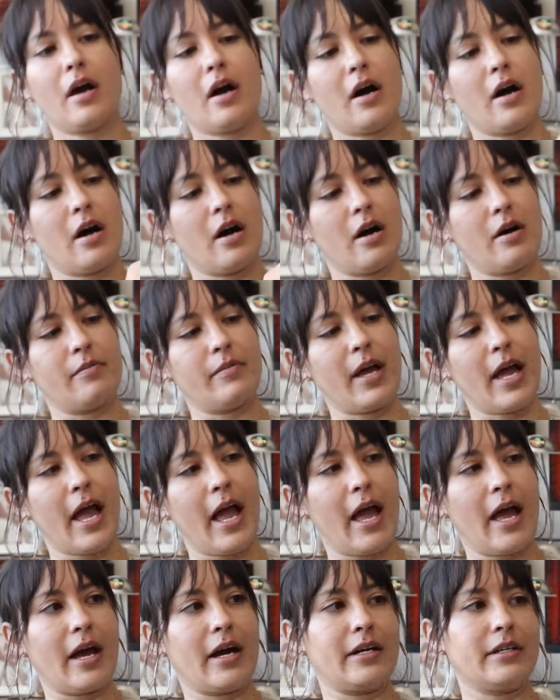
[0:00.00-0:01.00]

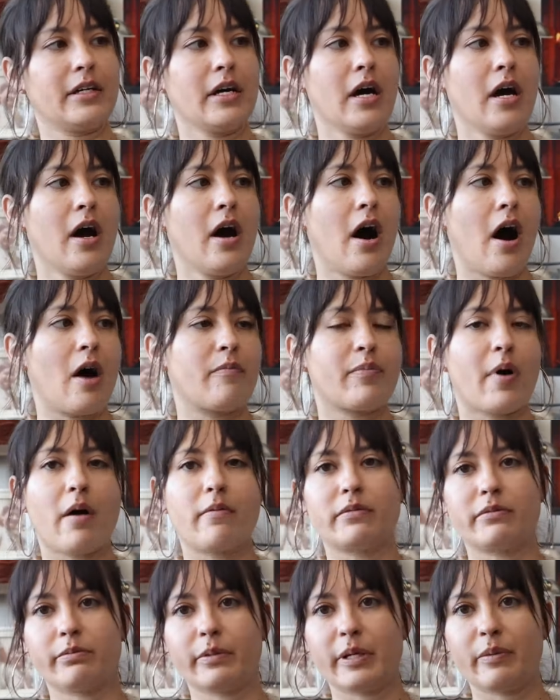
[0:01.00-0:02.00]
And I'll
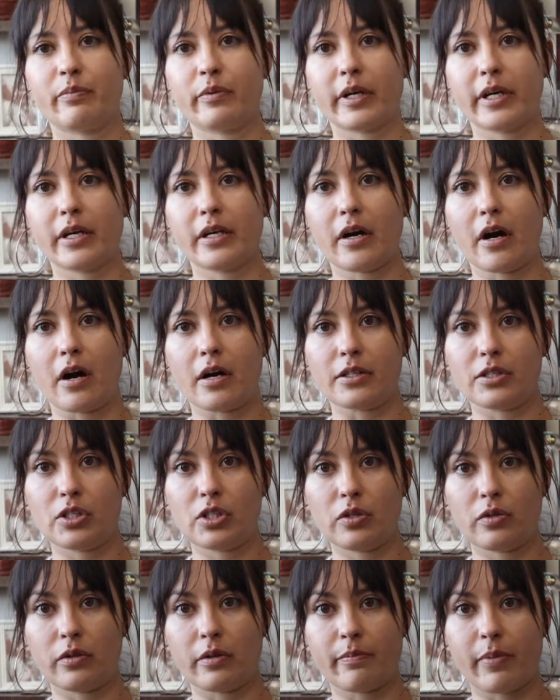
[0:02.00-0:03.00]
probably bring it
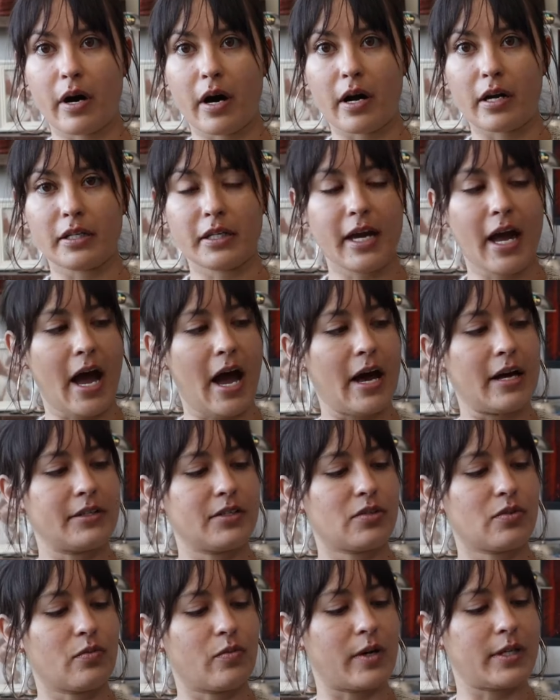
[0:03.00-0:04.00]
onto the
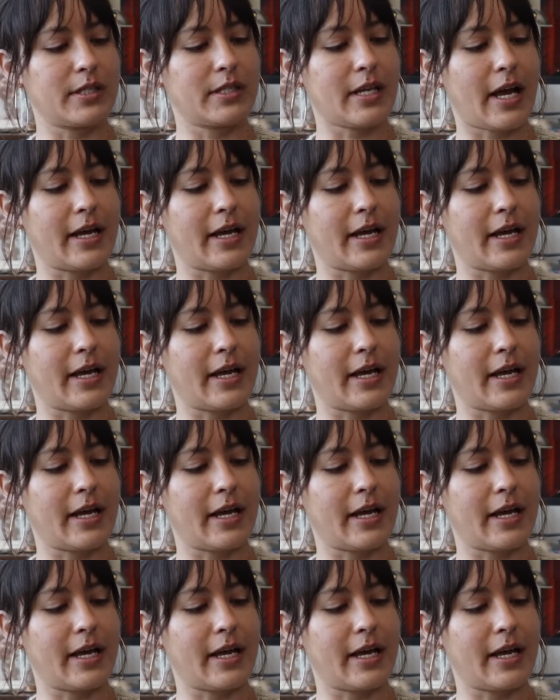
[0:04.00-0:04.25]
podcast once